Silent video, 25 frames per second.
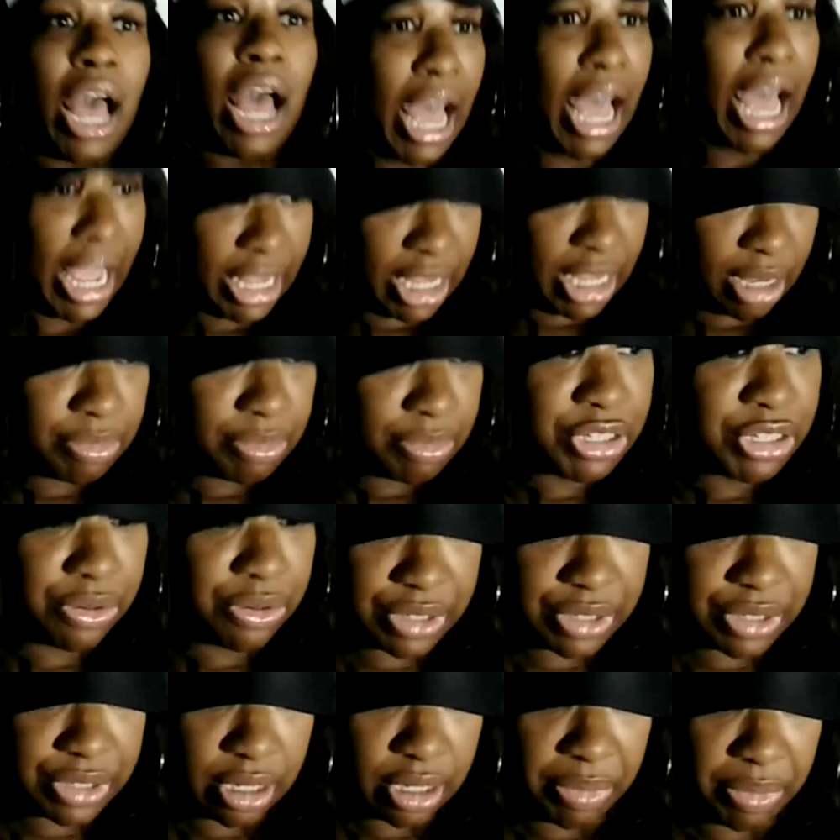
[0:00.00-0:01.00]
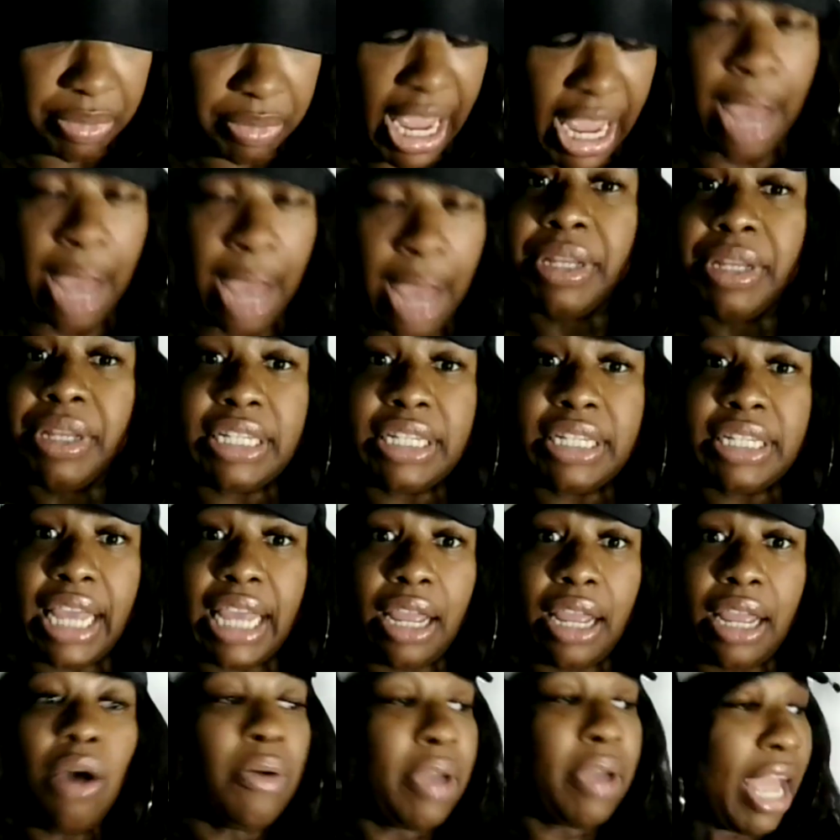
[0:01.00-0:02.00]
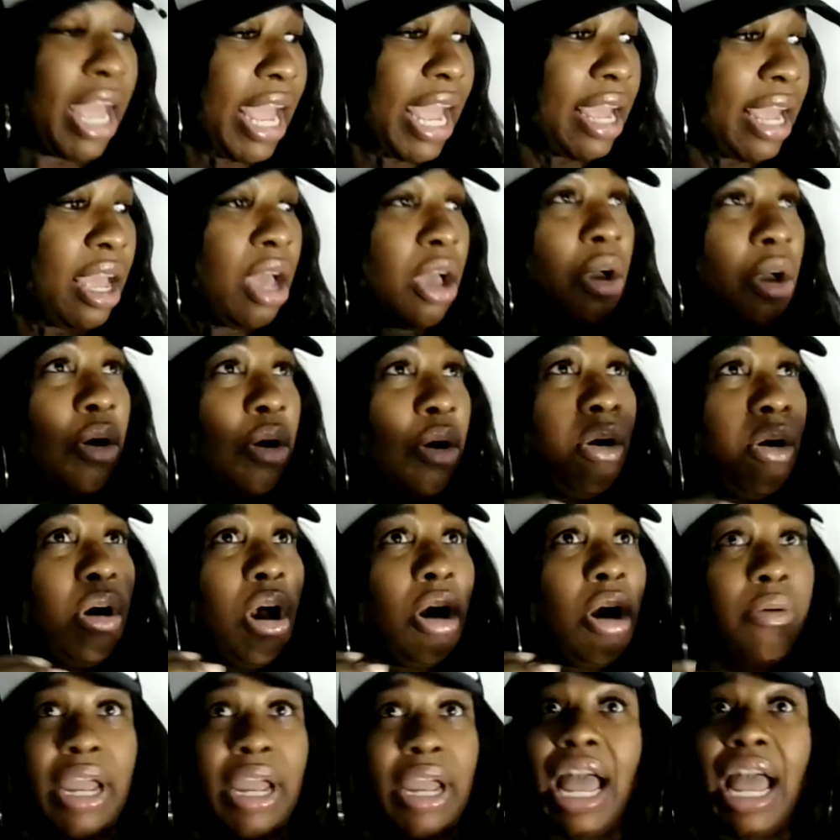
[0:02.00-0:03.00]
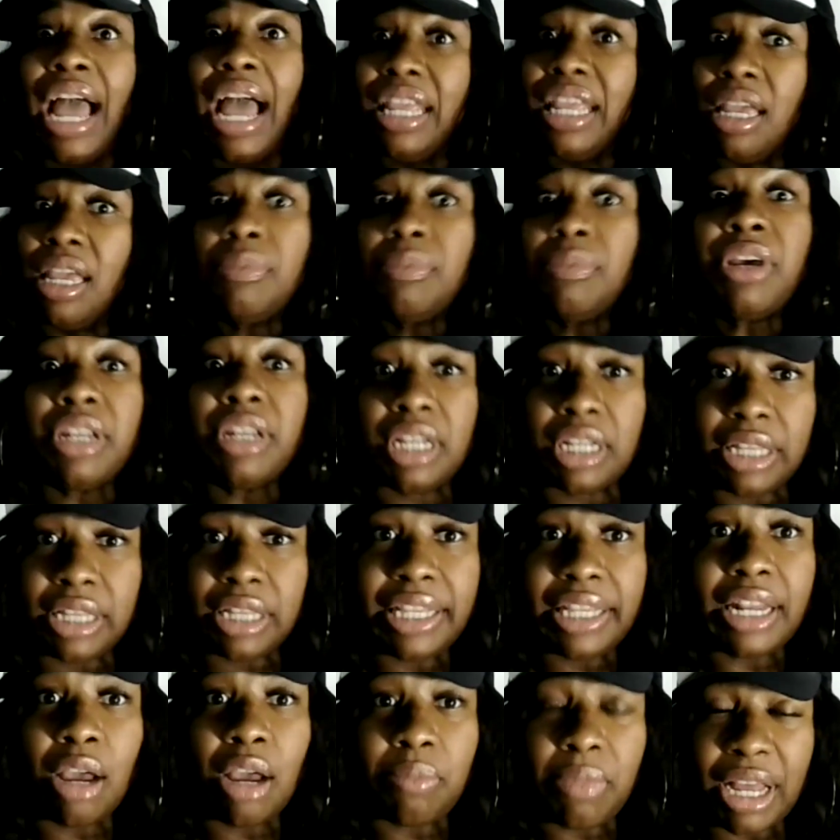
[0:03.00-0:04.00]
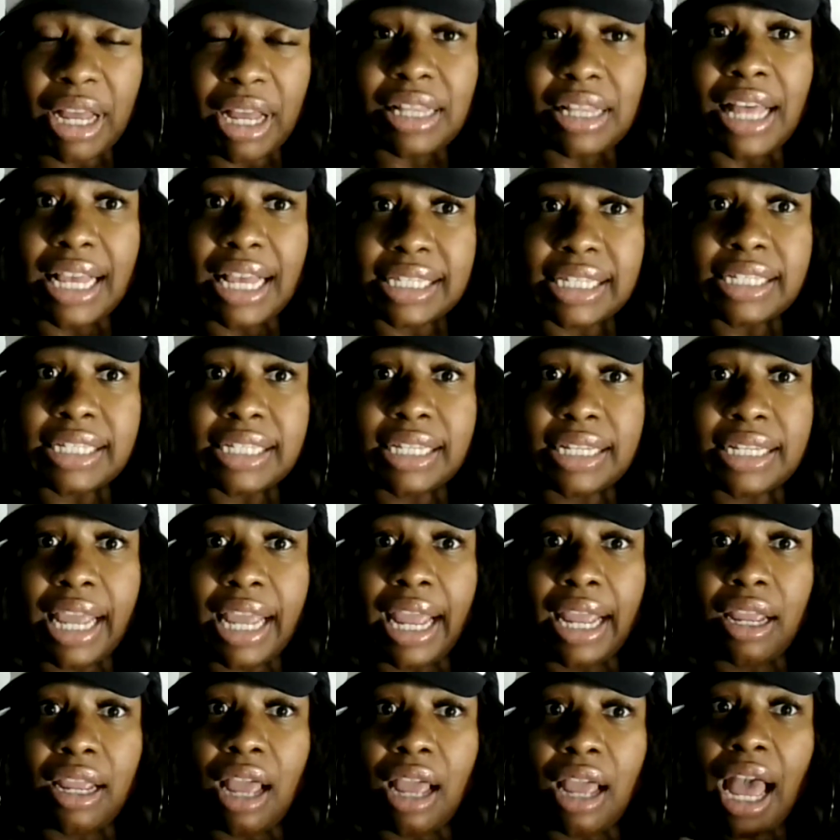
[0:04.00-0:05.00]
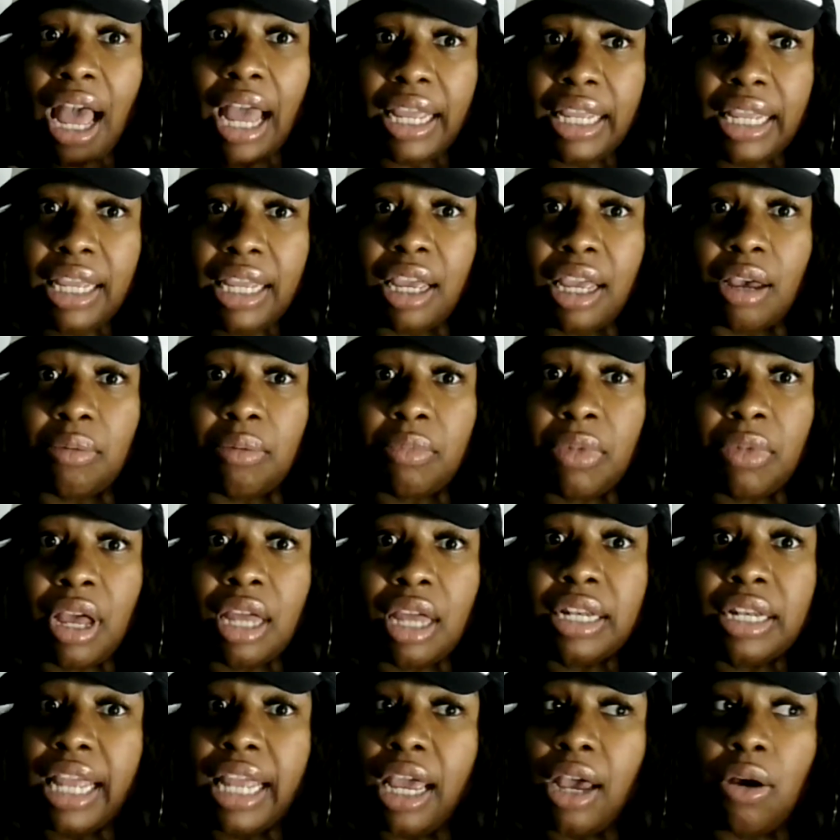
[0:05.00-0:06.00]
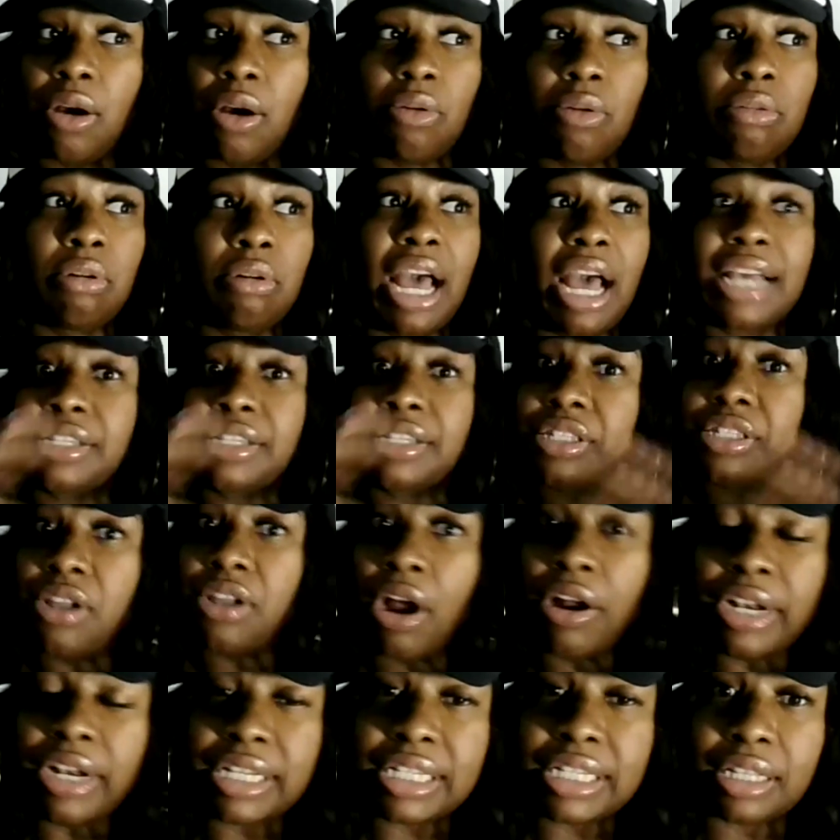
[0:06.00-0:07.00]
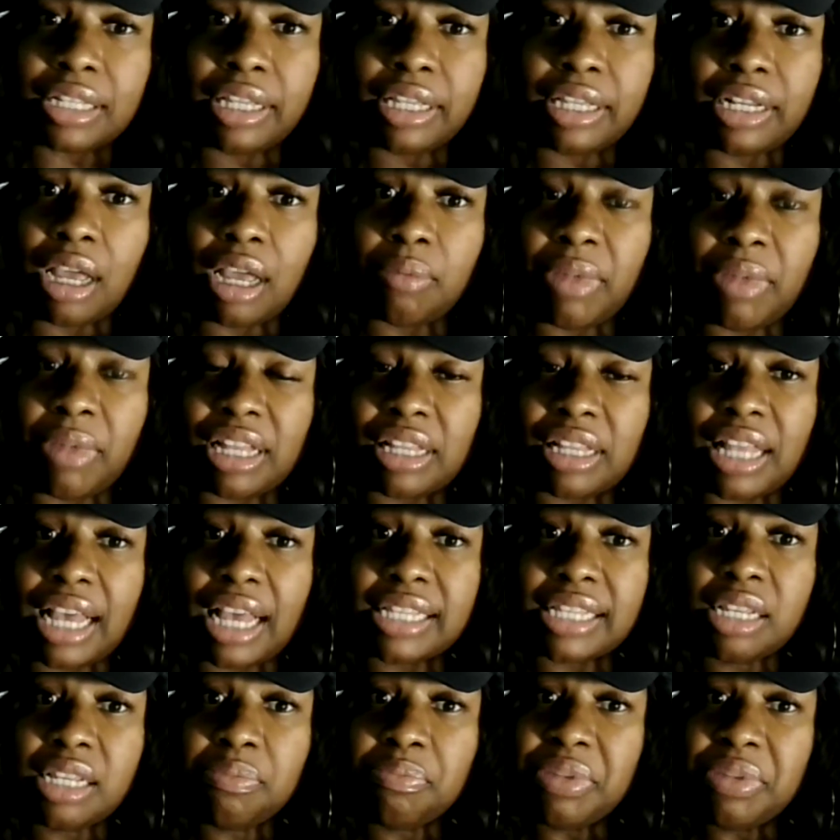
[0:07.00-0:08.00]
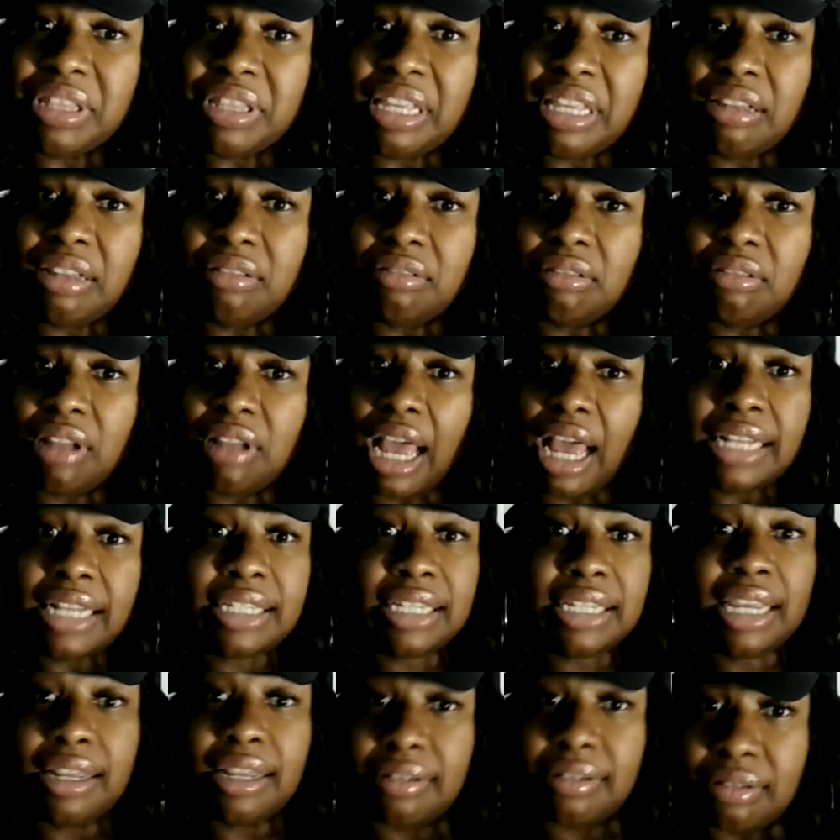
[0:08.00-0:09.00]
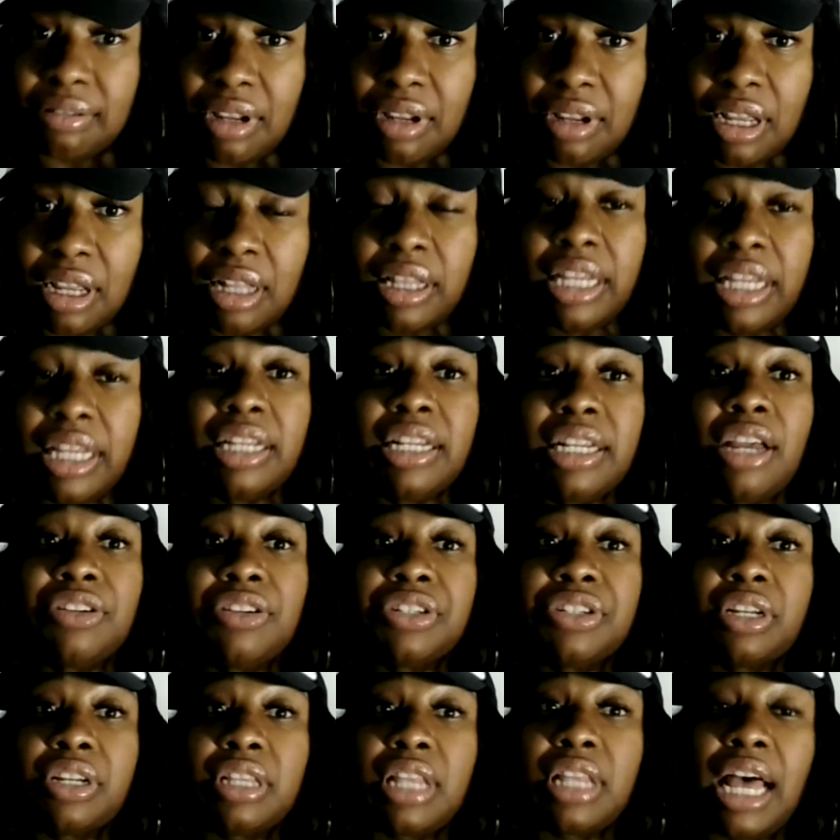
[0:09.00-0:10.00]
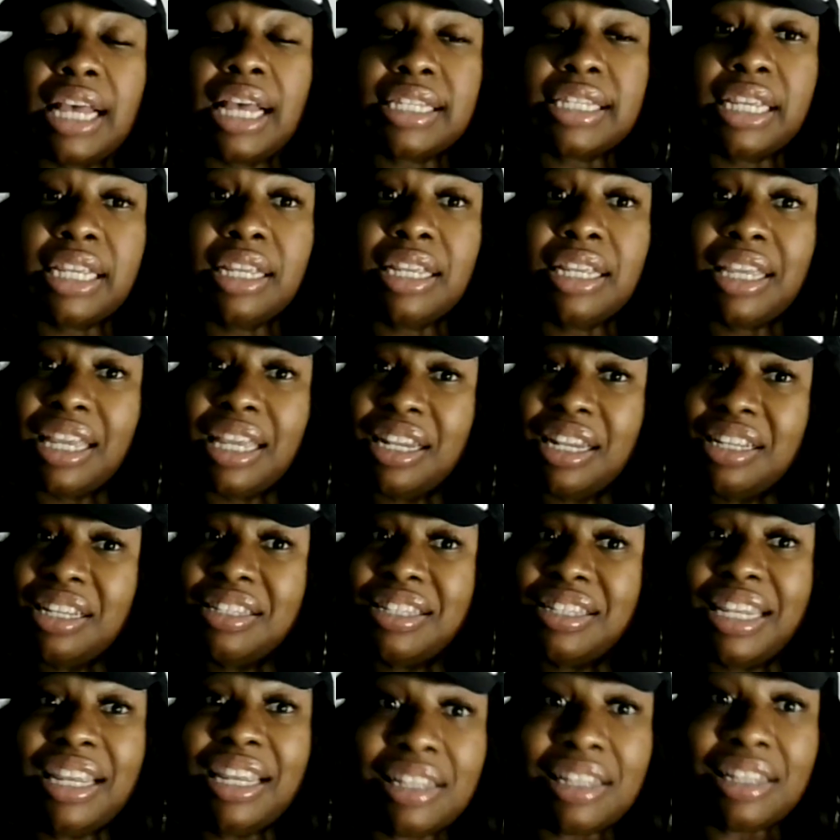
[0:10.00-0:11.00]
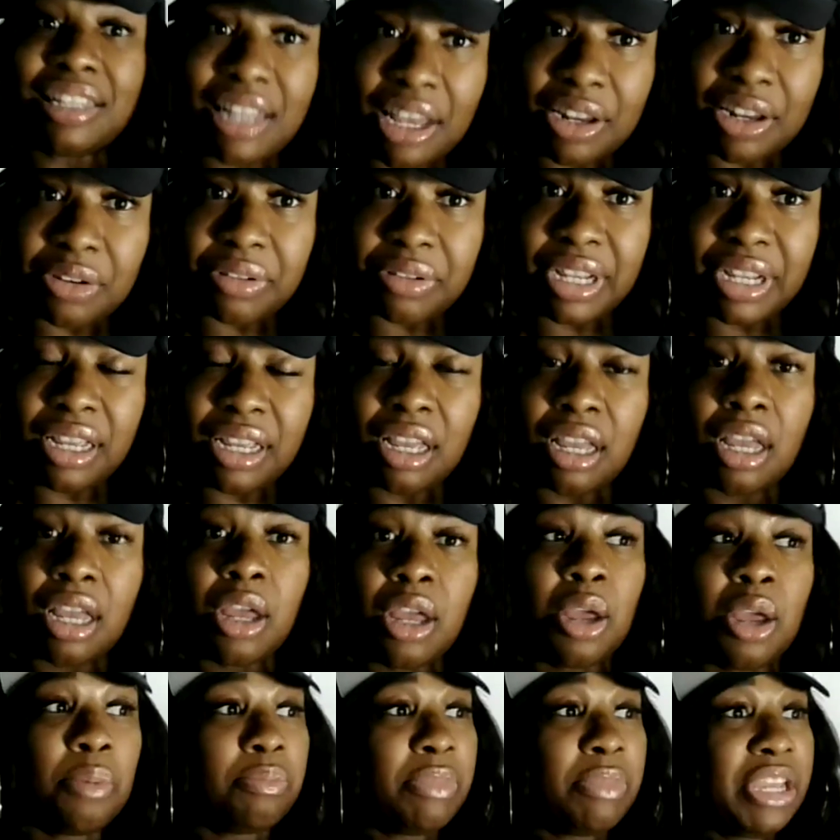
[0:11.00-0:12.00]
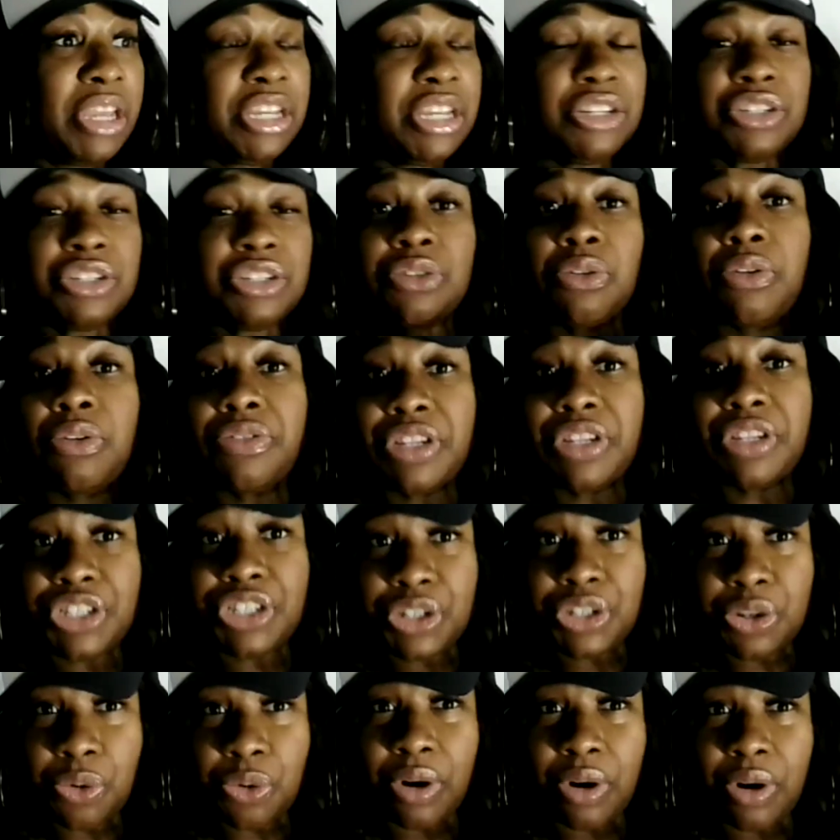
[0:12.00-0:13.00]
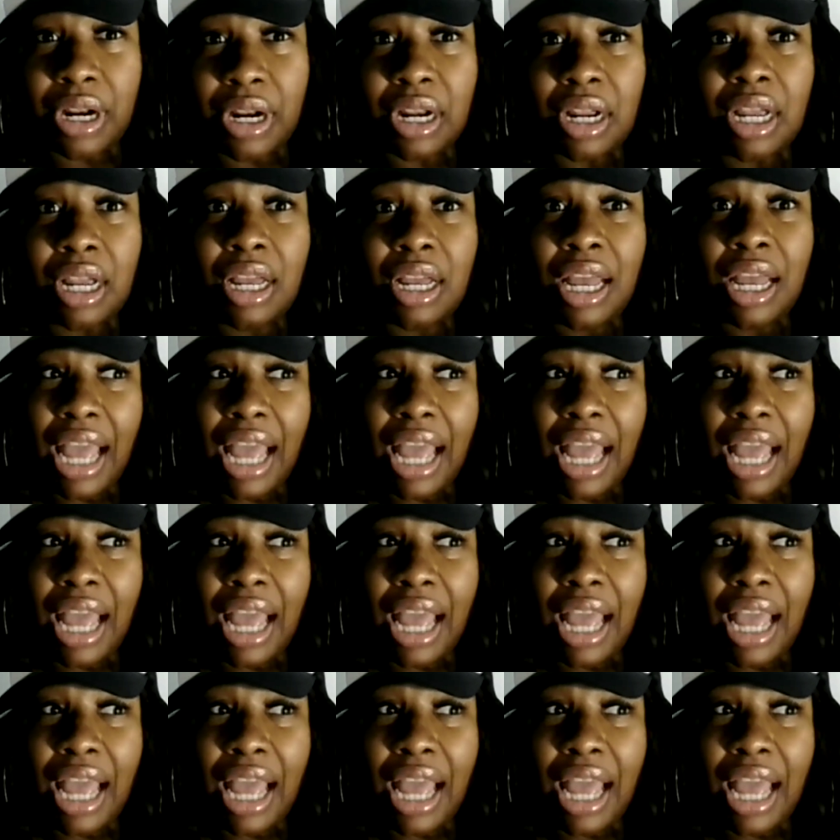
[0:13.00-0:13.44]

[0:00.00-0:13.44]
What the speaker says: am choosing to be happy today. Okay. All right. I am going to clean out my closet today. I am. Now, I started to clean out my closet, but then I didn't. Cleaning out your closet, getting decluttering, making sure that you're